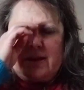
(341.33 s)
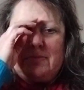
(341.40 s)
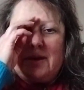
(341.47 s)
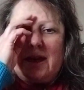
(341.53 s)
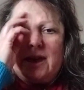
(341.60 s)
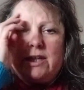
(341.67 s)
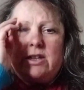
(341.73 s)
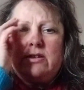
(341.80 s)
I'm
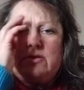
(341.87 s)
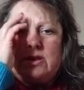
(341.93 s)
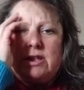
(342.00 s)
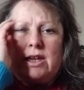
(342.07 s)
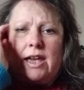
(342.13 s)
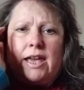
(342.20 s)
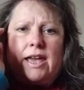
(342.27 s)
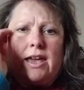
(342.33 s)
getting used
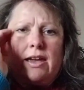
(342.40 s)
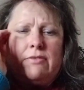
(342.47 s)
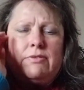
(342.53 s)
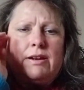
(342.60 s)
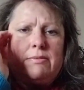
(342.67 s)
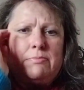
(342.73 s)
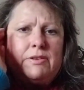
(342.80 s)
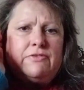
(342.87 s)
to hair
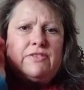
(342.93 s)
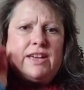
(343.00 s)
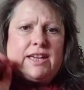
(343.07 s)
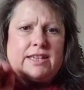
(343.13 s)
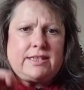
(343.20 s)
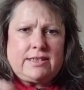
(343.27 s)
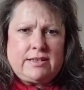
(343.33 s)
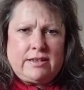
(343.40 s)
around my
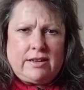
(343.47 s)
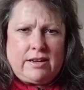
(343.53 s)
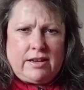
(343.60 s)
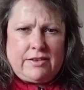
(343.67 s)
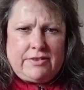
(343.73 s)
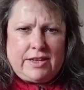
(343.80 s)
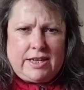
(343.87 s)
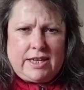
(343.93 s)
face.
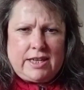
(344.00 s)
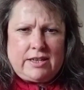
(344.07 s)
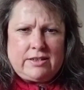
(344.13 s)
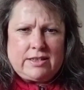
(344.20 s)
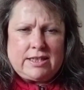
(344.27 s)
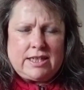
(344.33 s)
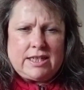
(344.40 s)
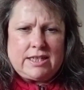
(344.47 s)
I think it
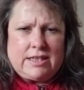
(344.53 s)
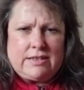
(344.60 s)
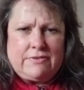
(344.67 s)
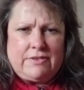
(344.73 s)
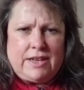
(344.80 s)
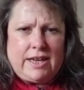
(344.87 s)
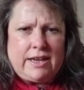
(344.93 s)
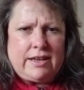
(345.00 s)
looks less
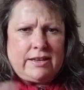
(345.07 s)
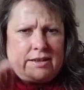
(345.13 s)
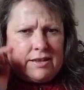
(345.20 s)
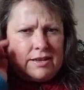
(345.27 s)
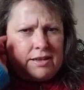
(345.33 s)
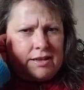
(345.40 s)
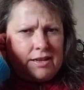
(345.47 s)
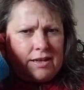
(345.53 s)
severe,
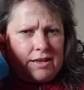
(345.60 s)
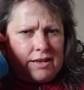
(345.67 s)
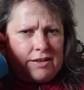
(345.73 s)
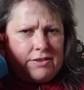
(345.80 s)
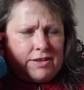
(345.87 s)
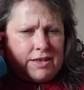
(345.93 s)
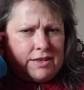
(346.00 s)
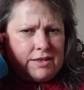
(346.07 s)
and I
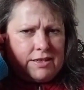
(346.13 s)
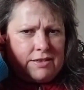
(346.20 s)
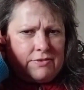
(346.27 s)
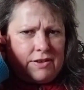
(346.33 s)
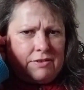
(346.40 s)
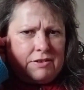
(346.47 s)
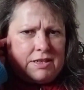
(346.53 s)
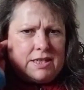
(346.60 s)
think the
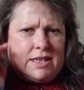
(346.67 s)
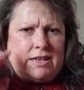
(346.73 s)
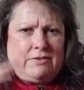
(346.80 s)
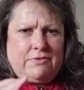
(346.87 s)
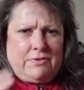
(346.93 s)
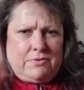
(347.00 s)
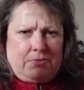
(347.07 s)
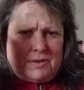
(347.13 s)
severity
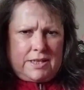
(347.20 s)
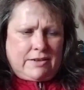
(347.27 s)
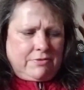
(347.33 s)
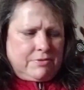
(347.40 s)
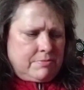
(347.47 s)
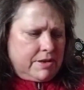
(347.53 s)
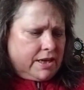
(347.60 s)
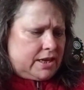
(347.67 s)
of always
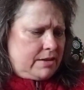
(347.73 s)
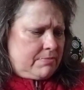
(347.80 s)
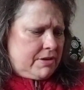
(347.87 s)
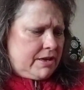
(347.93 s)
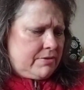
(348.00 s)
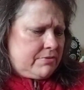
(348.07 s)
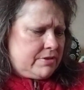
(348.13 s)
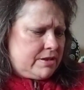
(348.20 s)
having my hair
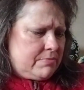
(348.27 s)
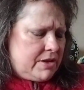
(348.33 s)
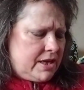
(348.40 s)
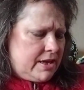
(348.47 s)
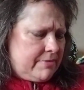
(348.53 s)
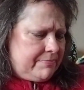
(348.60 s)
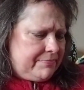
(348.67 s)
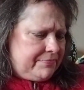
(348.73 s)
back was a
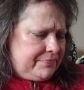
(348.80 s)
bit